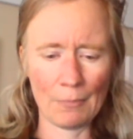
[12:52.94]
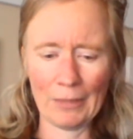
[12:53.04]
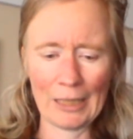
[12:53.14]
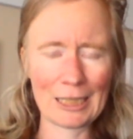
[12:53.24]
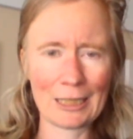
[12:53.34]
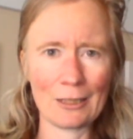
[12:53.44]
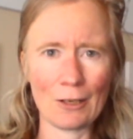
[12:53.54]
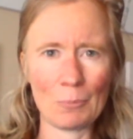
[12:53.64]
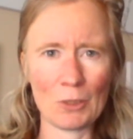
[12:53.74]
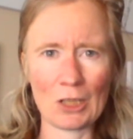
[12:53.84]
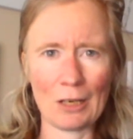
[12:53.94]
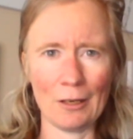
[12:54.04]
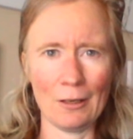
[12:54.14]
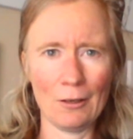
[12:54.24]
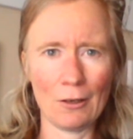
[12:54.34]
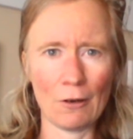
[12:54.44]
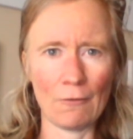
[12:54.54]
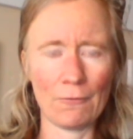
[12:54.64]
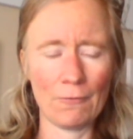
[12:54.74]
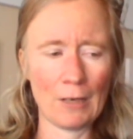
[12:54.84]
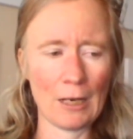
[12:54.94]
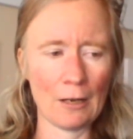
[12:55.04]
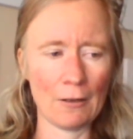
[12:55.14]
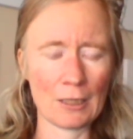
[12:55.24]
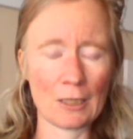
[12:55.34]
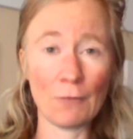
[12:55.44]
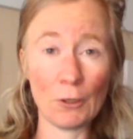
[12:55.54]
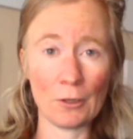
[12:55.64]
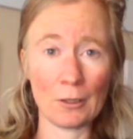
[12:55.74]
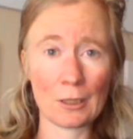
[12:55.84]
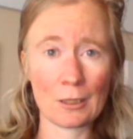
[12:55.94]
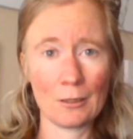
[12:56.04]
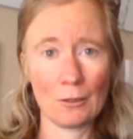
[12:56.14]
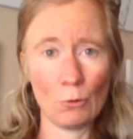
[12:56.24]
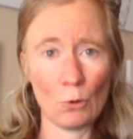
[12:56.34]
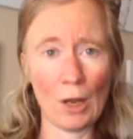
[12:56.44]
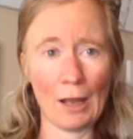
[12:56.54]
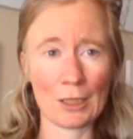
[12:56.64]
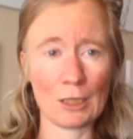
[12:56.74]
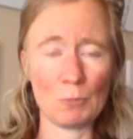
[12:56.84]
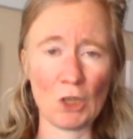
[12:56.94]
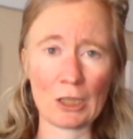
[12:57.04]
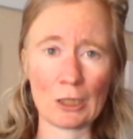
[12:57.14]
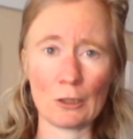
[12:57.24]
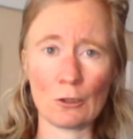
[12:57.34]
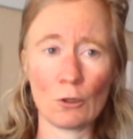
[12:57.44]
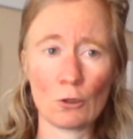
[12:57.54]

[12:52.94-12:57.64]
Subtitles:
less than 9% of civilians who are subjected